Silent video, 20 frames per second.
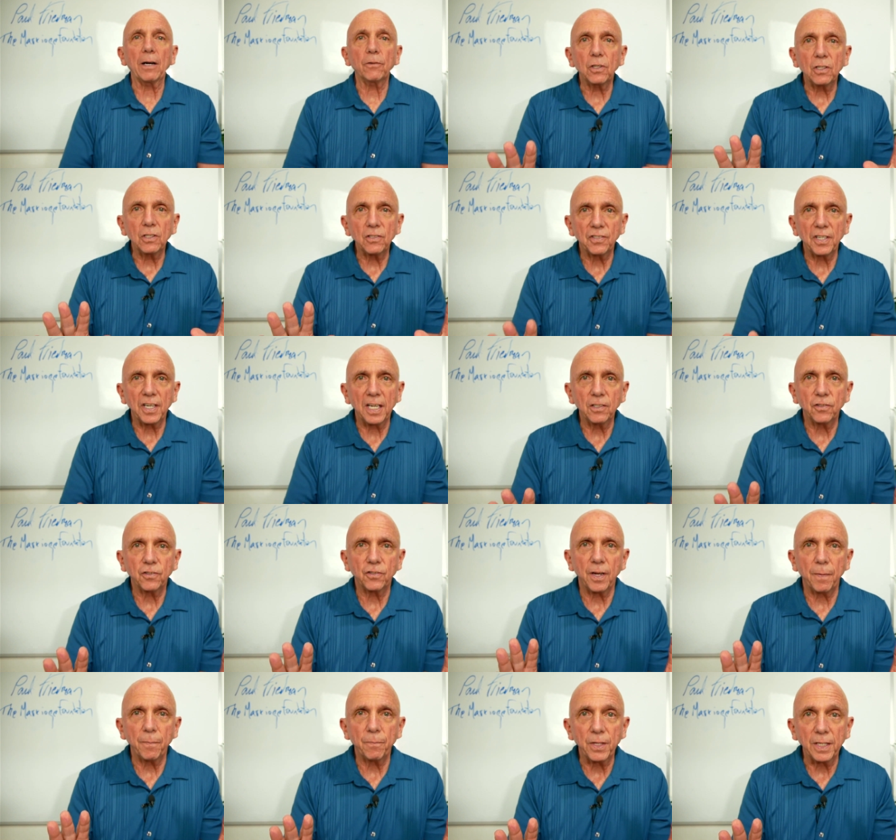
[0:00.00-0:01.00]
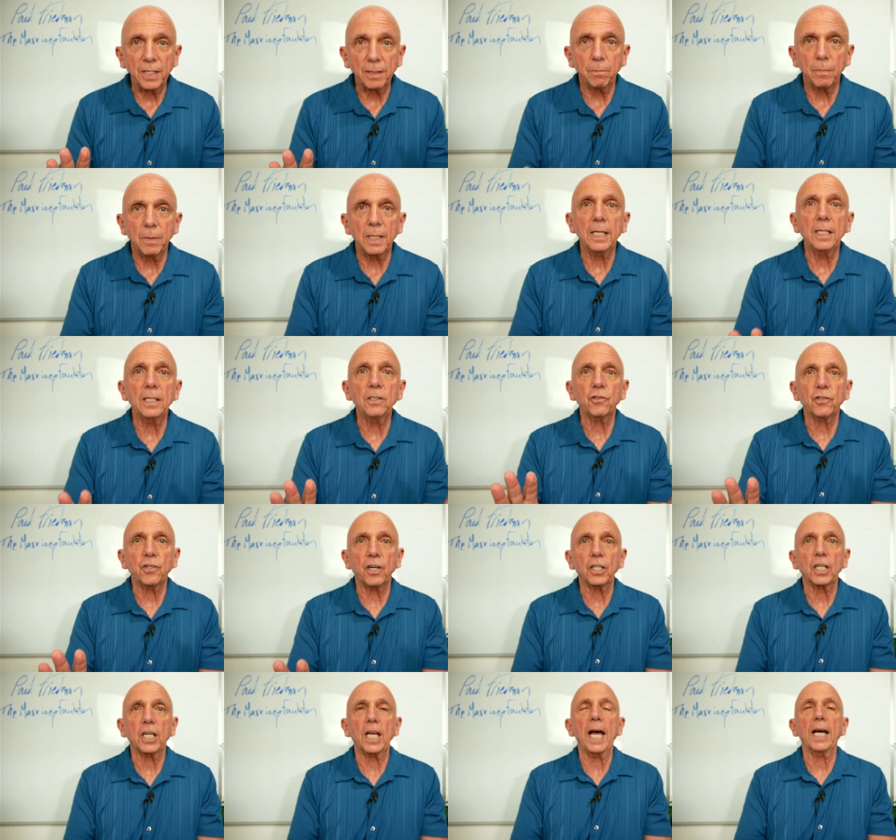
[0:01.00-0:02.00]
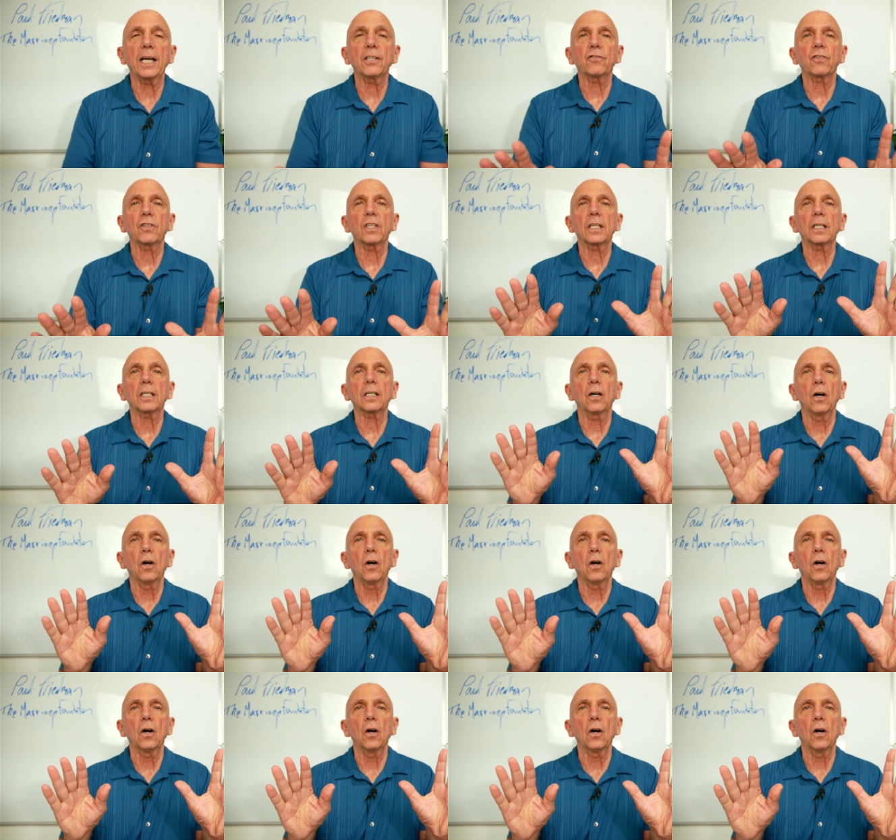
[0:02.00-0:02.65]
to say something mean, sarcastic,